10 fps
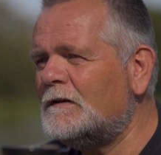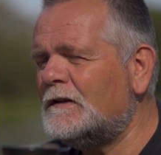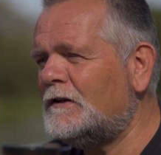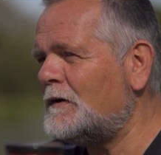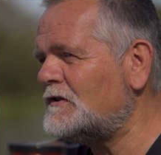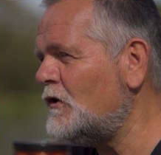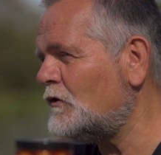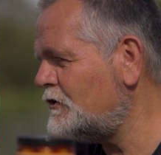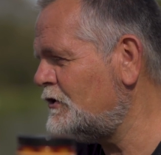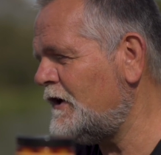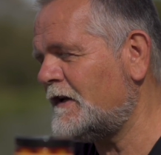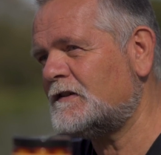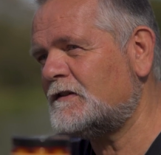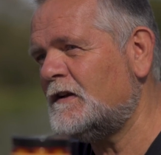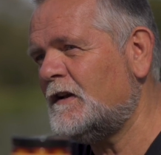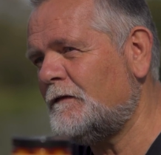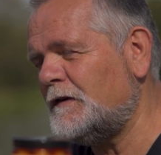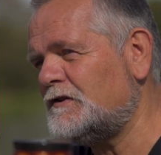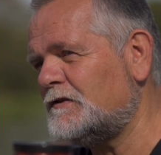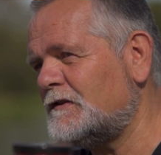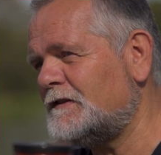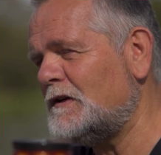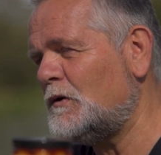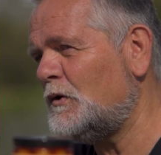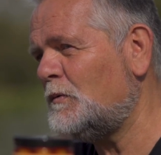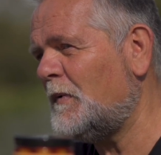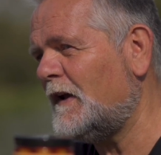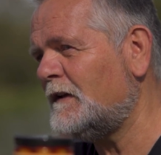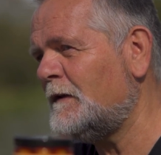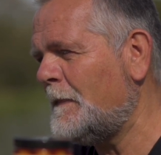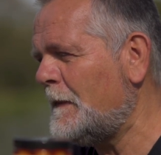You know, it's not just fished as a single hook bait.